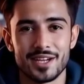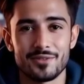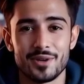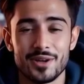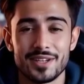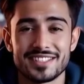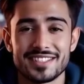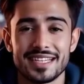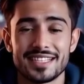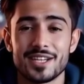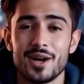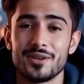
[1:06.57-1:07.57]
off our list
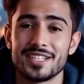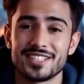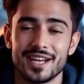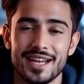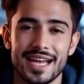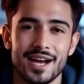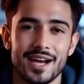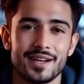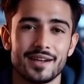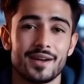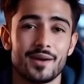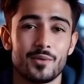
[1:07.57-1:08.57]
is Codesign AI,
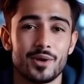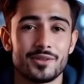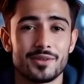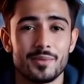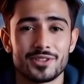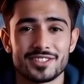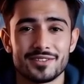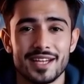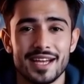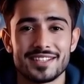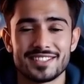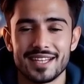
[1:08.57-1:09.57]
one of the most
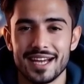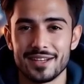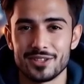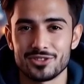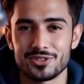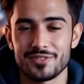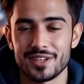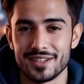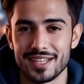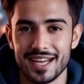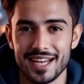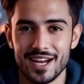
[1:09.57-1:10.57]
advanced and
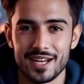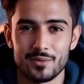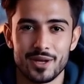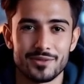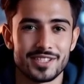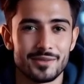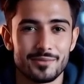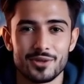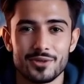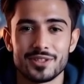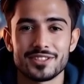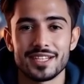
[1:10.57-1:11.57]
user-friendly AI website
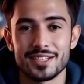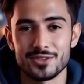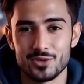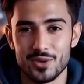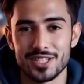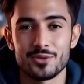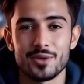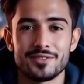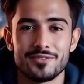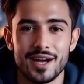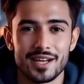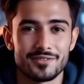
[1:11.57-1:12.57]
builders in
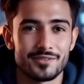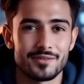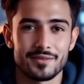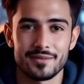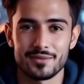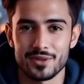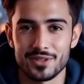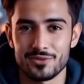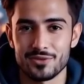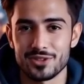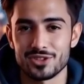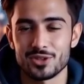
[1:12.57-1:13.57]
2025. With
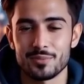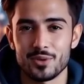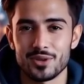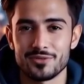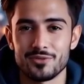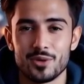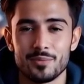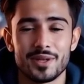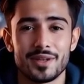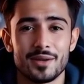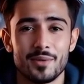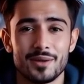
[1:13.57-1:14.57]
over 2.4
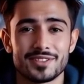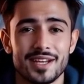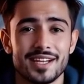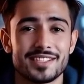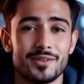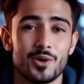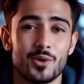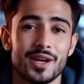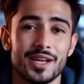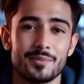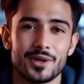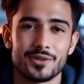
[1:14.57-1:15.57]
million websites
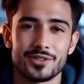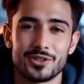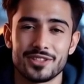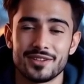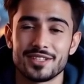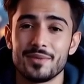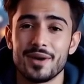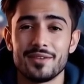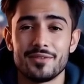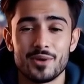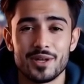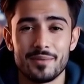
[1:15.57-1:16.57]
already built using this
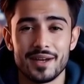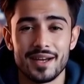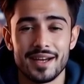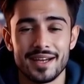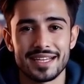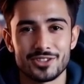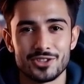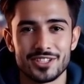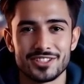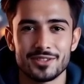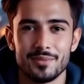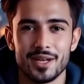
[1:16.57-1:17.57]
platform, it's
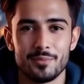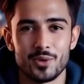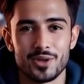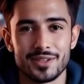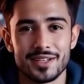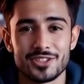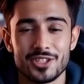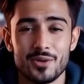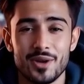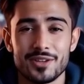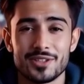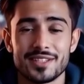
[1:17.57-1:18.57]
trusted by more than
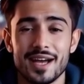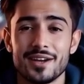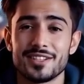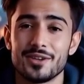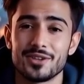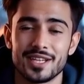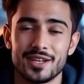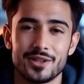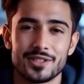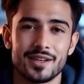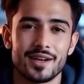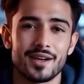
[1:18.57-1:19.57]
200,000
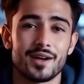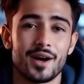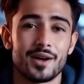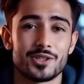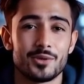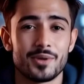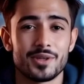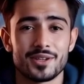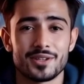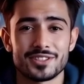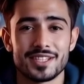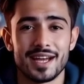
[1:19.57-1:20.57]
creators,
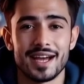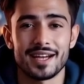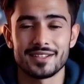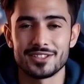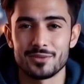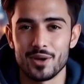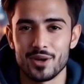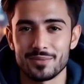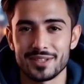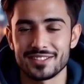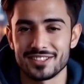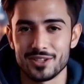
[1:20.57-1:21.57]
entrepreneurs, and small
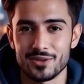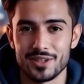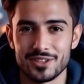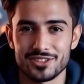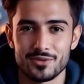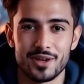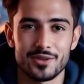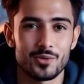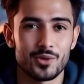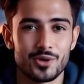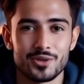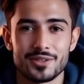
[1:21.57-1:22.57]
business owners around the
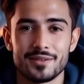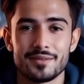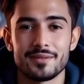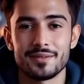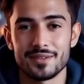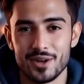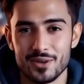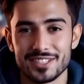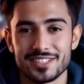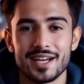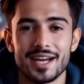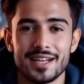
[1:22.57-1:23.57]
world.
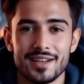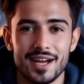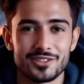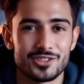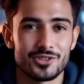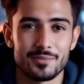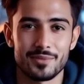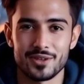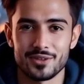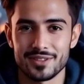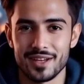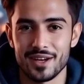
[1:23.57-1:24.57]
Codesign allows you to
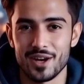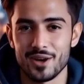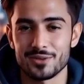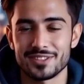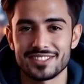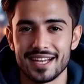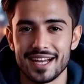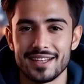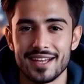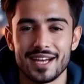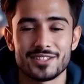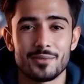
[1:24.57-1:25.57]
build, host,
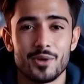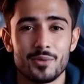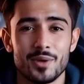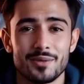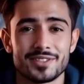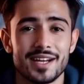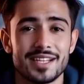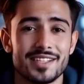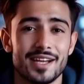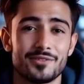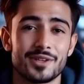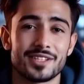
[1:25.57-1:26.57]
and export websites
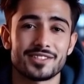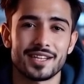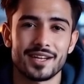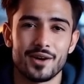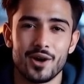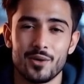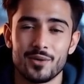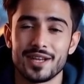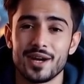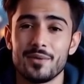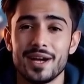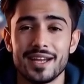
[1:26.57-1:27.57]
effortlessly, all
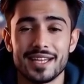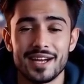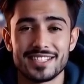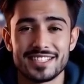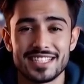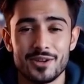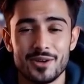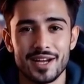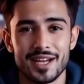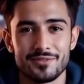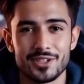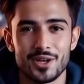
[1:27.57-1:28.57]
without writing a single
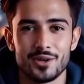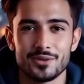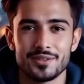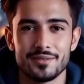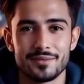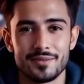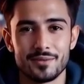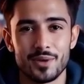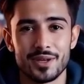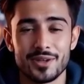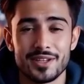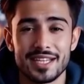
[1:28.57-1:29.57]
line of code.
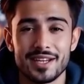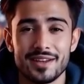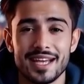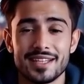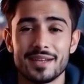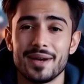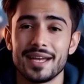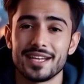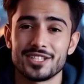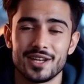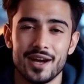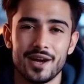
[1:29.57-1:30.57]
Whether you need a landing
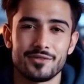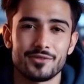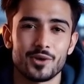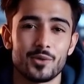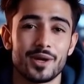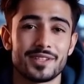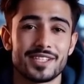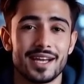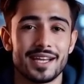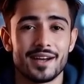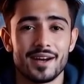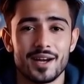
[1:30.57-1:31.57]
page, a full
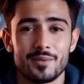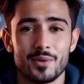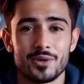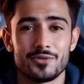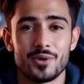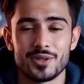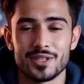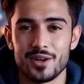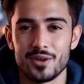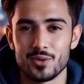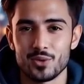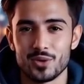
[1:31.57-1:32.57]
website, a
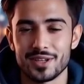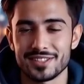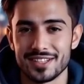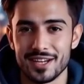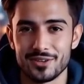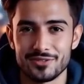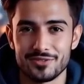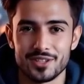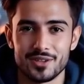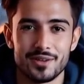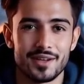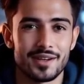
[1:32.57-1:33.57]
portfolio, or a sales
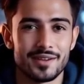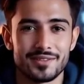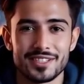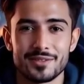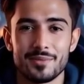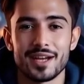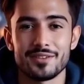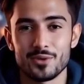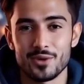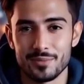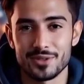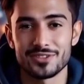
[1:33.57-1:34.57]
funnel, this
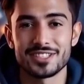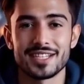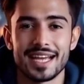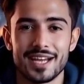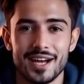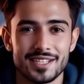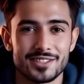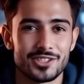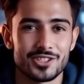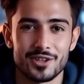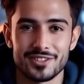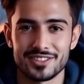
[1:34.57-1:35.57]
platform uses AI to
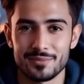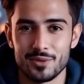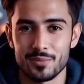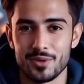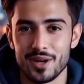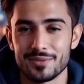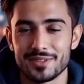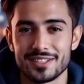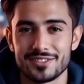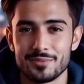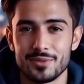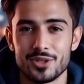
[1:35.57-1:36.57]
turn simple prompts
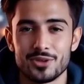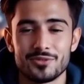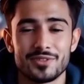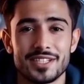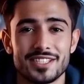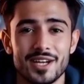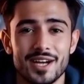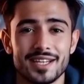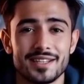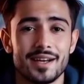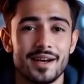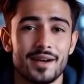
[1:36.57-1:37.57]
into beautifully
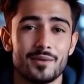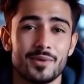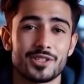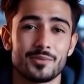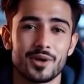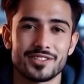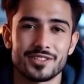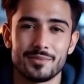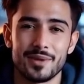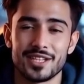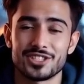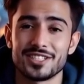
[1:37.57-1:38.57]
designed, responsive
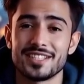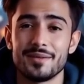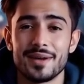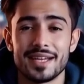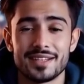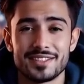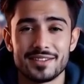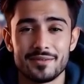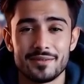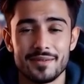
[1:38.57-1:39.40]
pages in minutes.